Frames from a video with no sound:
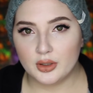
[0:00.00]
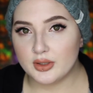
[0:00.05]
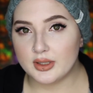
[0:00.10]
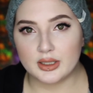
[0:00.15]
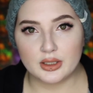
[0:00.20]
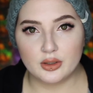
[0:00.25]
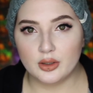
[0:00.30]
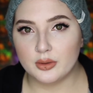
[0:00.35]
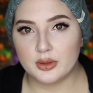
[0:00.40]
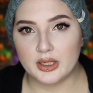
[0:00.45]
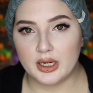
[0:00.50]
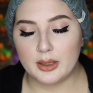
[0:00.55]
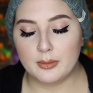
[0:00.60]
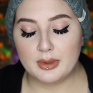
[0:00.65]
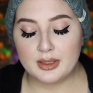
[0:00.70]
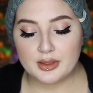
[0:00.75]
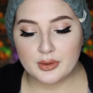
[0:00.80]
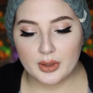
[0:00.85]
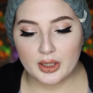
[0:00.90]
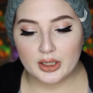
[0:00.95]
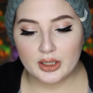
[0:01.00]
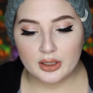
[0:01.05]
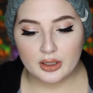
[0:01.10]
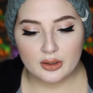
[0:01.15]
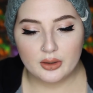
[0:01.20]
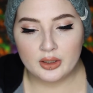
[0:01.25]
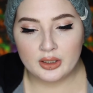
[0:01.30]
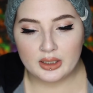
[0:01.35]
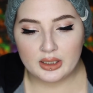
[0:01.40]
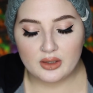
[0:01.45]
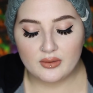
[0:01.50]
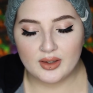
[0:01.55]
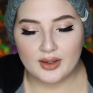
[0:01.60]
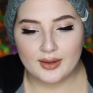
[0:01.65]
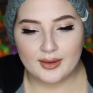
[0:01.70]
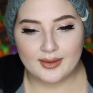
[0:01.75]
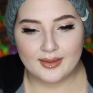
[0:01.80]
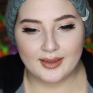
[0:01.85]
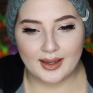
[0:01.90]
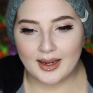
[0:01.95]
There's like no time. And so I couldn't even
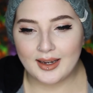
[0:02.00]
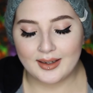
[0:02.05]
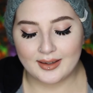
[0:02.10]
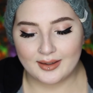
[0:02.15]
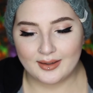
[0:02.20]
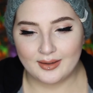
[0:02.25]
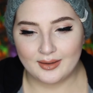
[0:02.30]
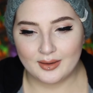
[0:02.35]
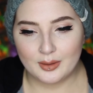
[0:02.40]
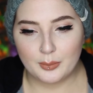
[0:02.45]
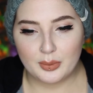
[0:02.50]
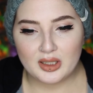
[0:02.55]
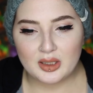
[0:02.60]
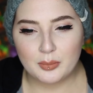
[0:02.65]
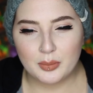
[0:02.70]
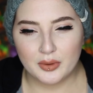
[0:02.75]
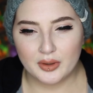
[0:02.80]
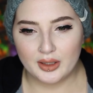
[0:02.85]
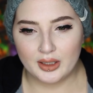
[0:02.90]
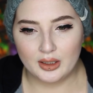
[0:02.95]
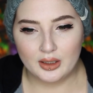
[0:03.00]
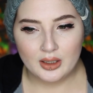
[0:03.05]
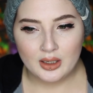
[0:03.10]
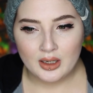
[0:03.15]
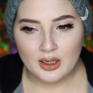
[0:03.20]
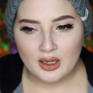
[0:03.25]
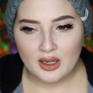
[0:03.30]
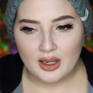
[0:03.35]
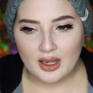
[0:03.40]
thank the people that